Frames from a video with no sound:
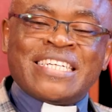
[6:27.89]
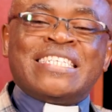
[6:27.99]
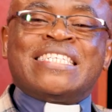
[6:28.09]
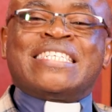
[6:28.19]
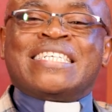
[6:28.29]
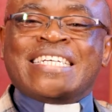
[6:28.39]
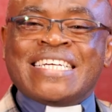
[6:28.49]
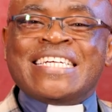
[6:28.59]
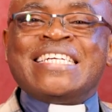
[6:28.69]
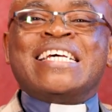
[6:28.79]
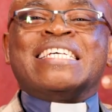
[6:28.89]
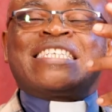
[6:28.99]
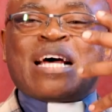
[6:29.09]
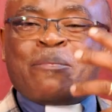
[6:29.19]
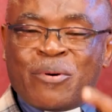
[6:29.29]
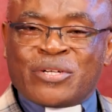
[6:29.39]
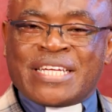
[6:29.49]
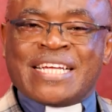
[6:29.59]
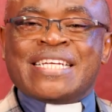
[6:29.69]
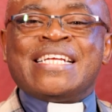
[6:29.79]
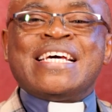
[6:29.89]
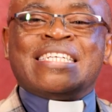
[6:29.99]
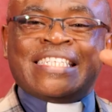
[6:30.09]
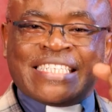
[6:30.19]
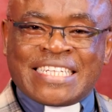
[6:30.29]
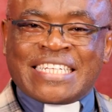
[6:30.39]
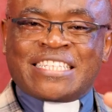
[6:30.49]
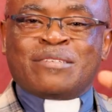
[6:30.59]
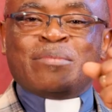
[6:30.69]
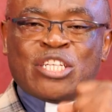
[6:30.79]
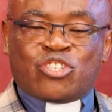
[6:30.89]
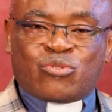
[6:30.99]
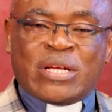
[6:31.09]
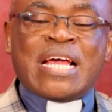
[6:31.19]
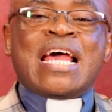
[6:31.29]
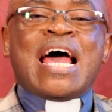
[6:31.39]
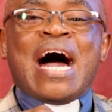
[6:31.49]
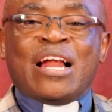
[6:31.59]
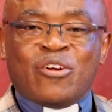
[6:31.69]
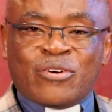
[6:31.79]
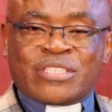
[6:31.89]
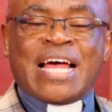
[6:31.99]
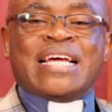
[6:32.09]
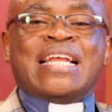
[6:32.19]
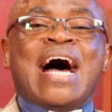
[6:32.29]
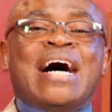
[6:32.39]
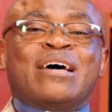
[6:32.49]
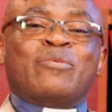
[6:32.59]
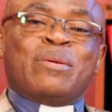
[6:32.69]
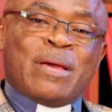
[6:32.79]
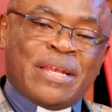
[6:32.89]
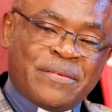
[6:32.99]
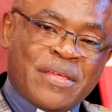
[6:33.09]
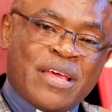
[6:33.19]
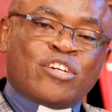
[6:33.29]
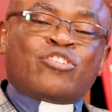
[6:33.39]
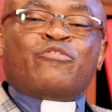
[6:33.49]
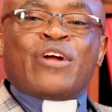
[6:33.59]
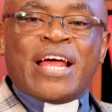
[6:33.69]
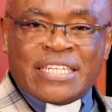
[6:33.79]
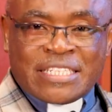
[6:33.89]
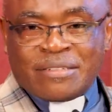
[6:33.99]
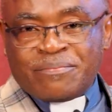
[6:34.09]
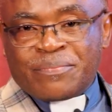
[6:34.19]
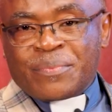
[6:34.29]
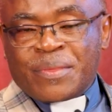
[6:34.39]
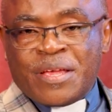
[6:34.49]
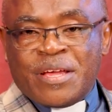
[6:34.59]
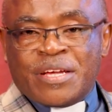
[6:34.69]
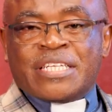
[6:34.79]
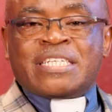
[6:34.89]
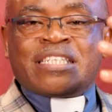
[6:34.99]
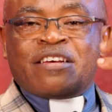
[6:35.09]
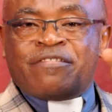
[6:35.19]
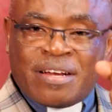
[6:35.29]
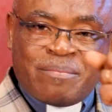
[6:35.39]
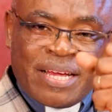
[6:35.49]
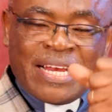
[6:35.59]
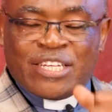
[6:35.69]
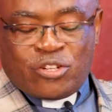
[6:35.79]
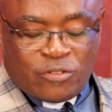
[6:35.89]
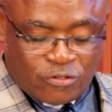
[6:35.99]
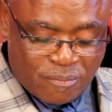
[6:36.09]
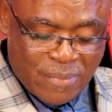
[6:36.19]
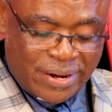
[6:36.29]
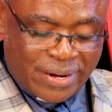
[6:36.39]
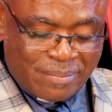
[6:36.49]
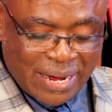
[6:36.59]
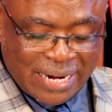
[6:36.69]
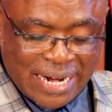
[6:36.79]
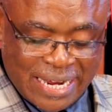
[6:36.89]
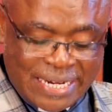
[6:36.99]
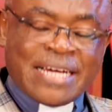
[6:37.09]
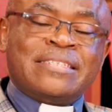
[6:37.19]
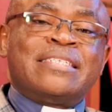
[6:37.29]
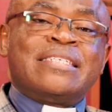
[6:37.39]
she supported Jesus' ministry alongside other women. So friends, this is a very big lesson from Mary Magdalene,